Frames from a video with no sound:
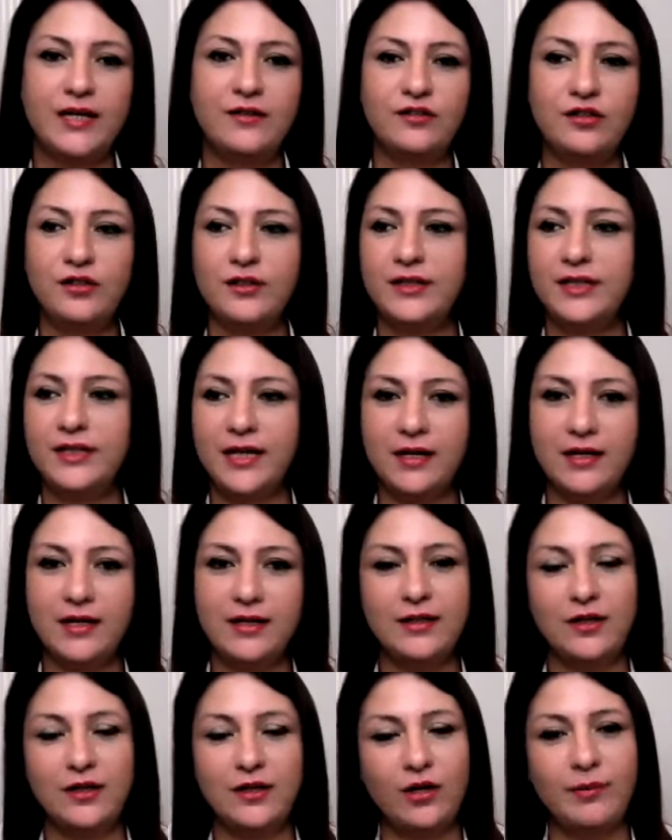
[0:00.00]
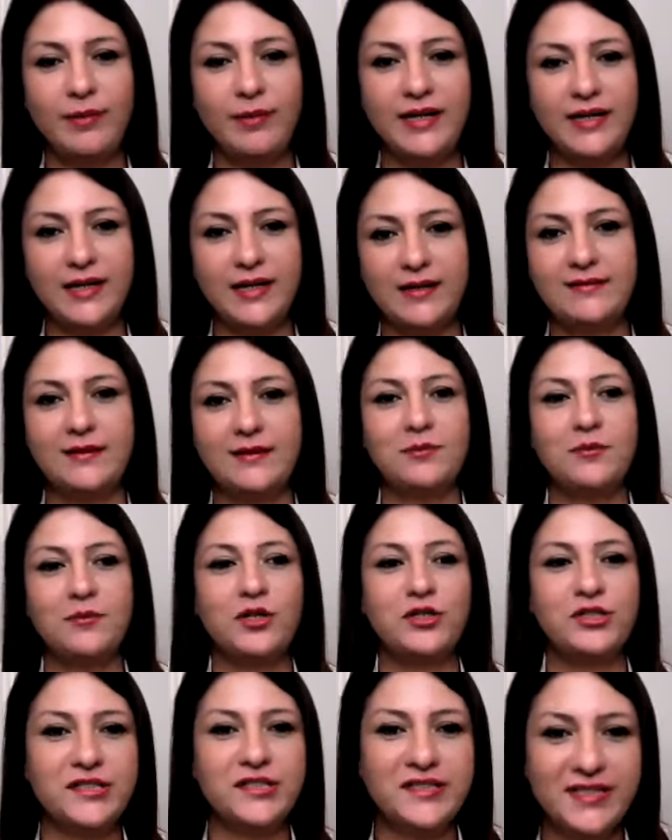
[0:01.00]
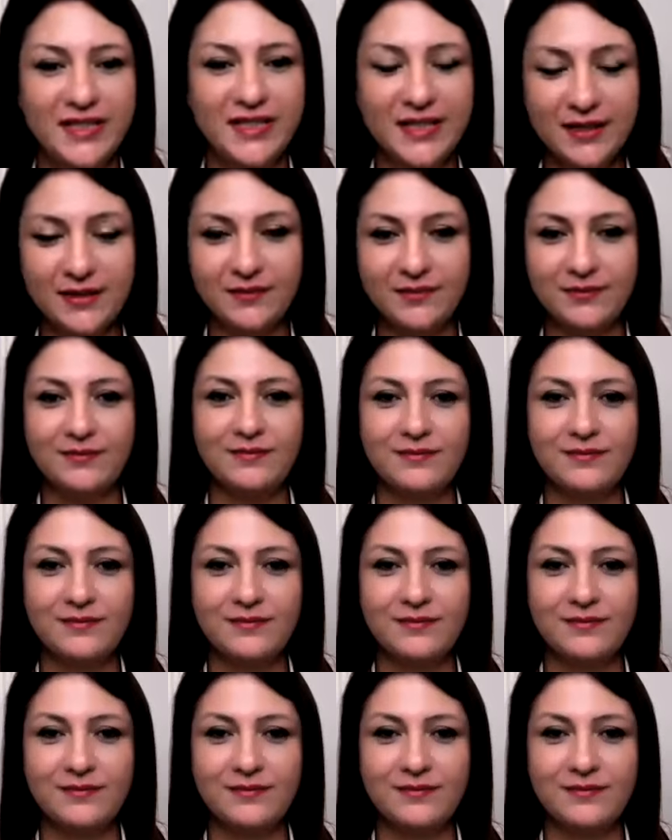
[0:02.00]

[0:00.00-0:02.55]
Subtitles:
So they're all being done subconsciously.